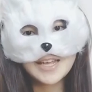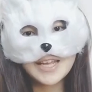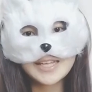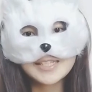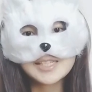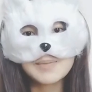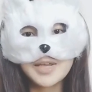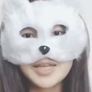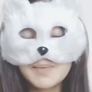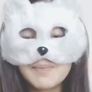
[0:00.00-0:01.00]
and its
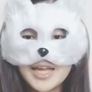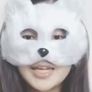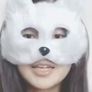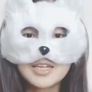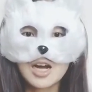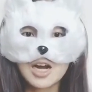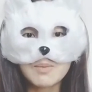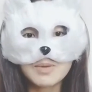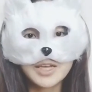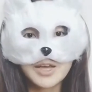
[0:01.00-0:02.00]
independent
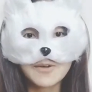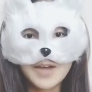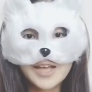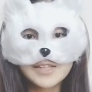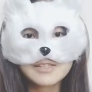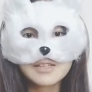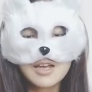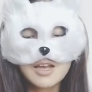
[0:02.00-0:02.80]
Harmony OS,